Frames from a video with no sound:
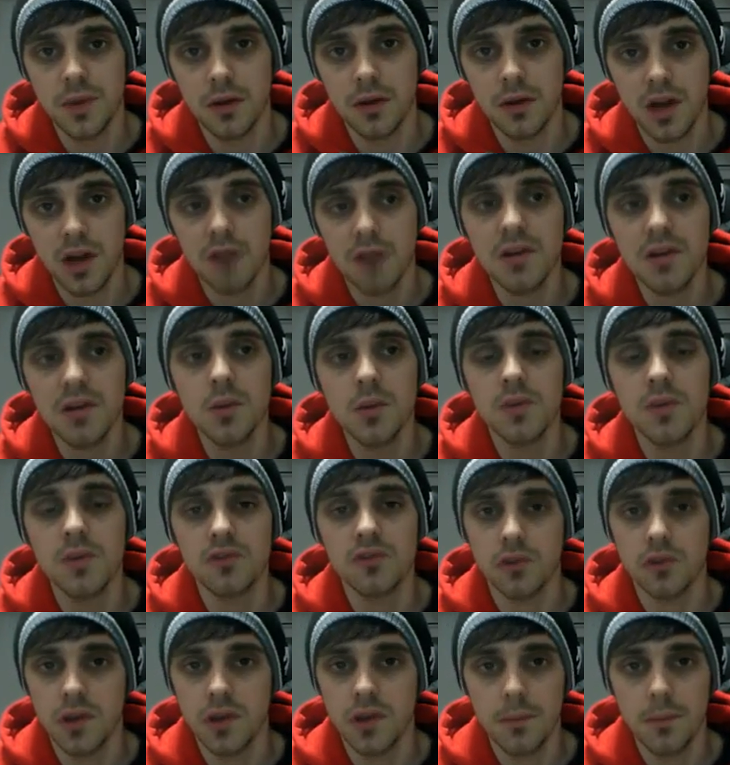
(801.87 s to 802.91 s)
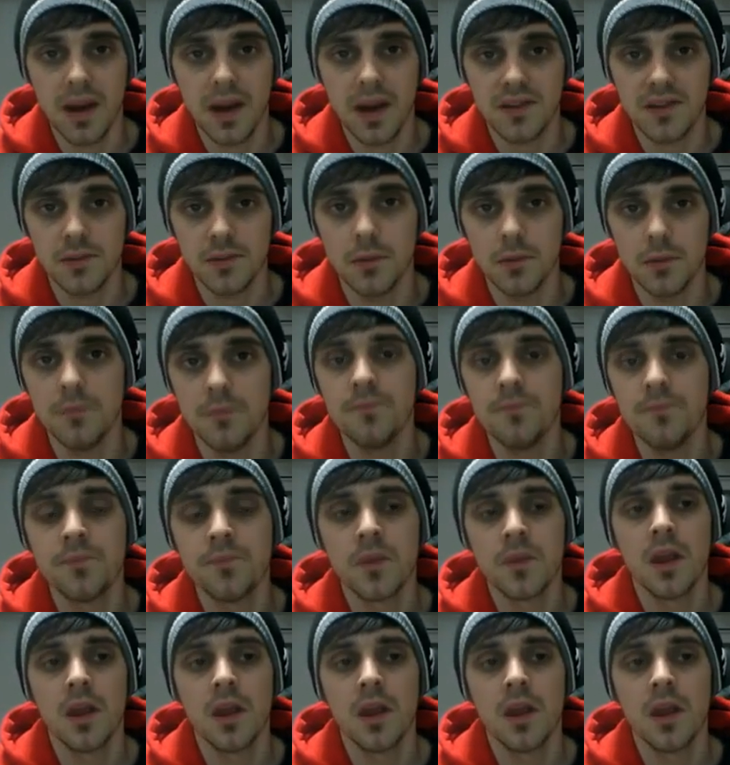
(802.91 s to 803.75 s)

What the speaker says: I'm currently withdrawing the maximum